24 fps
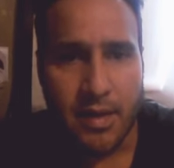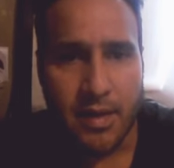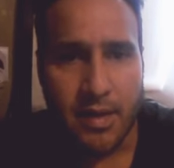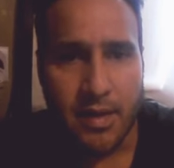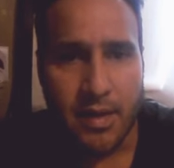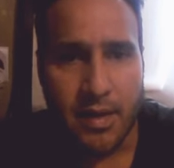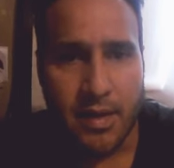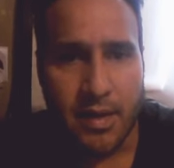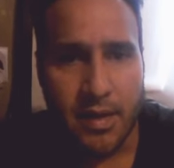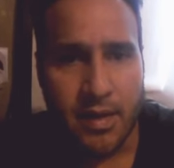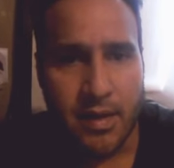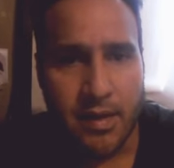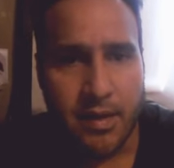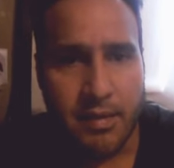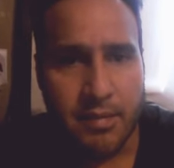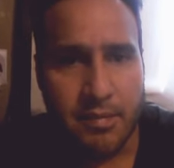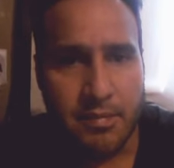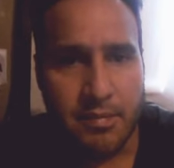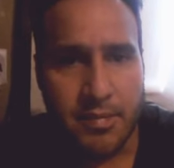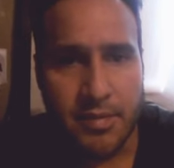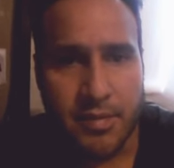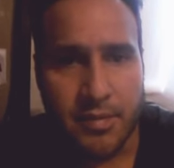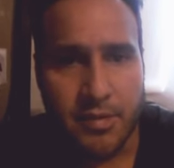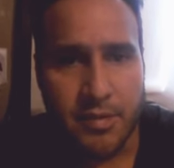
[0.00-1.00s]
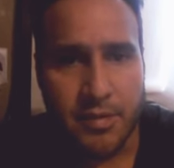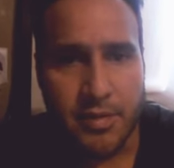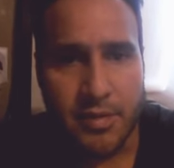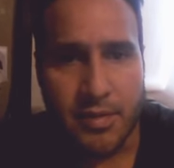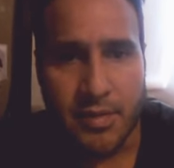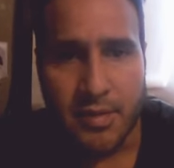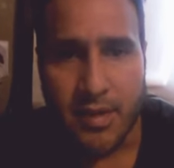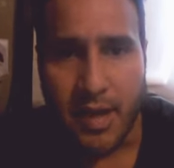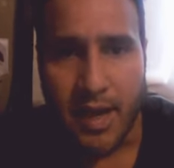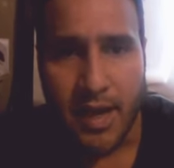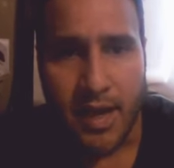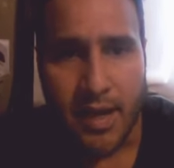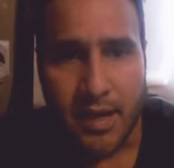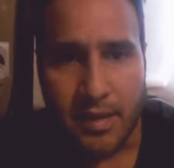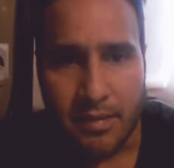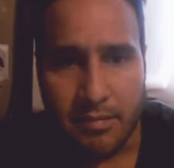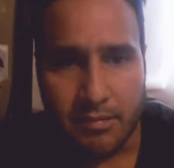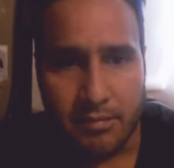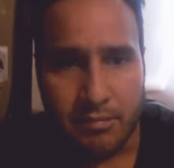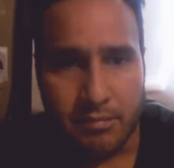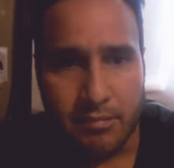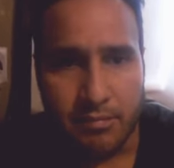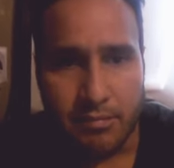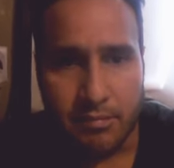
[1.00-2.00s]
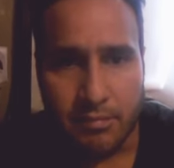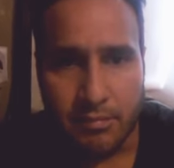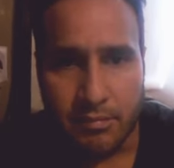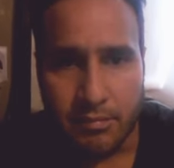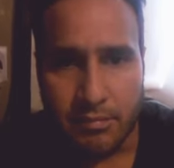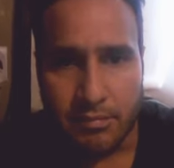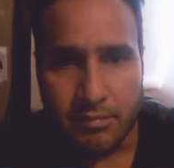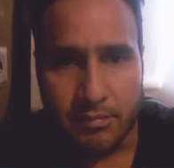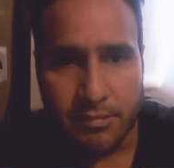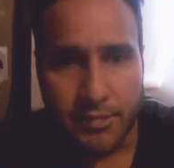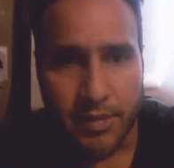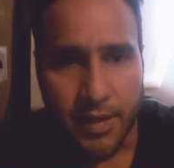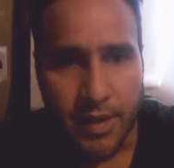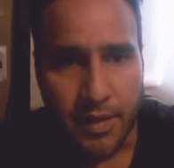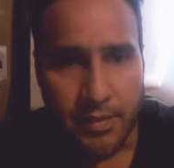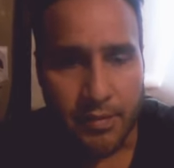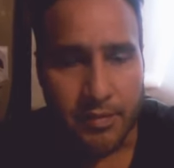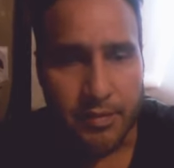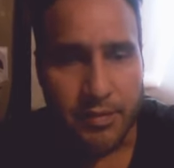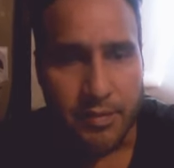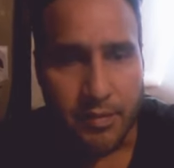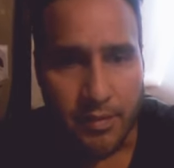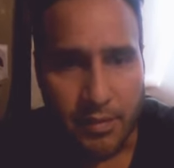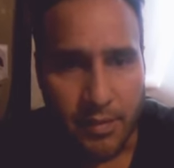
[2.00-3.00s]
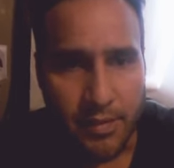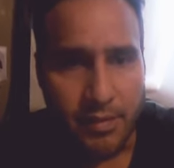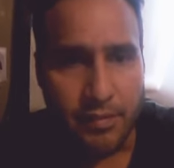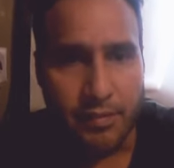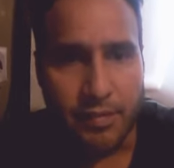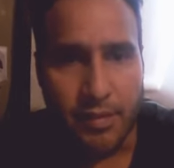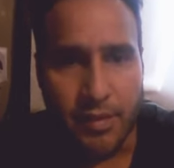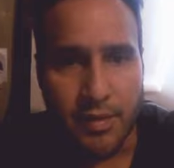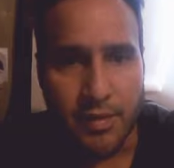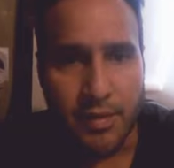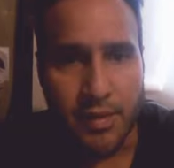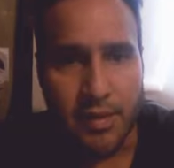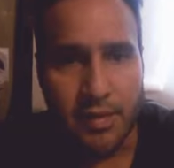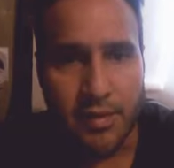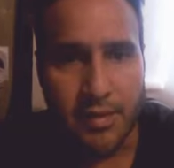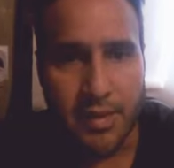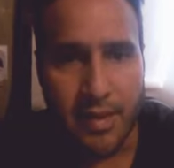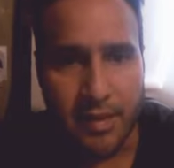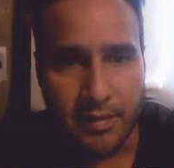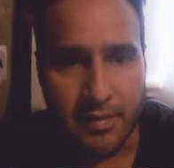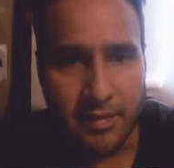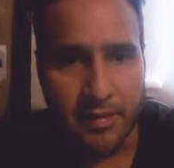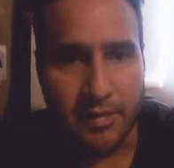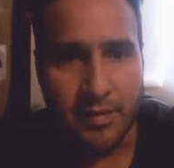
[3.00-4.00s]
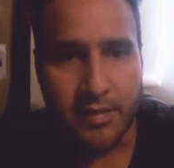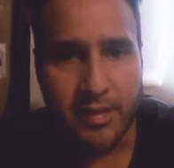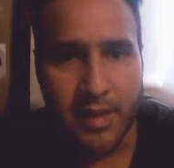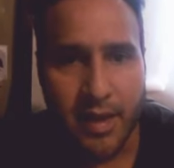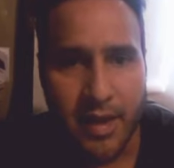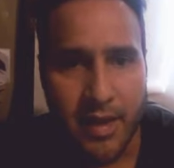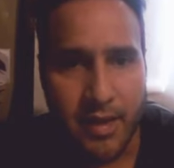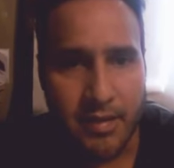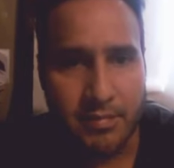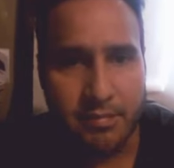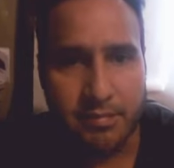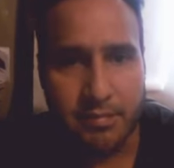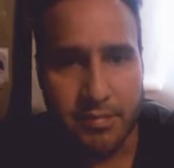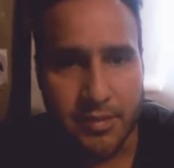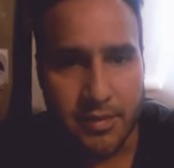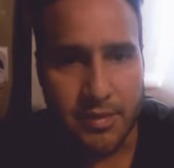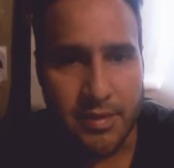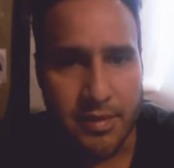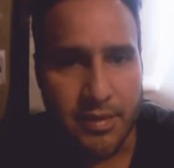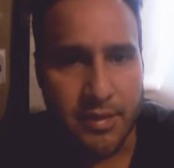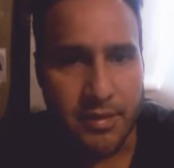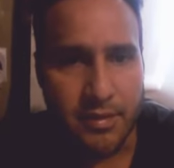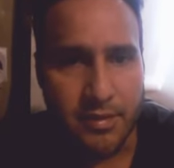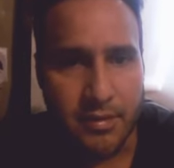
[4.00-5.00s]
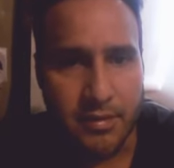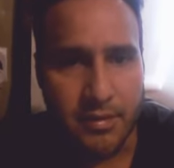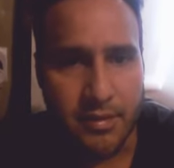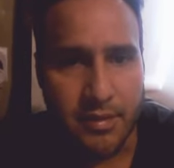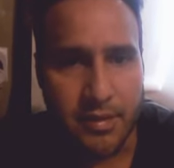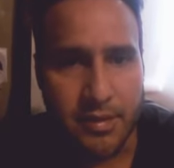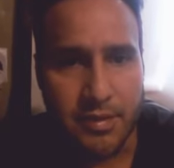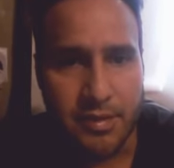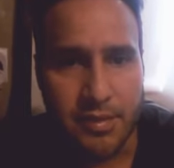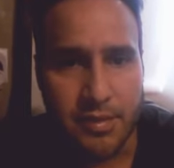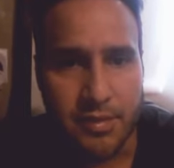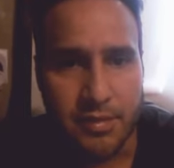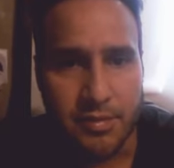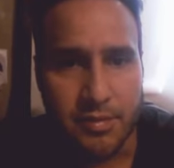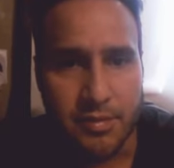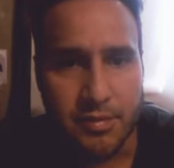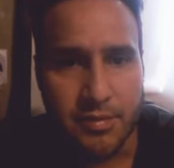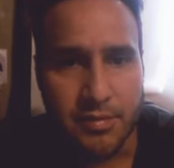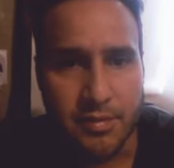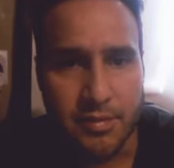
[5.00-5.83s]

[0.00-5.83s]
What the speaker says: I am just not able to live with, and that's that particular issue.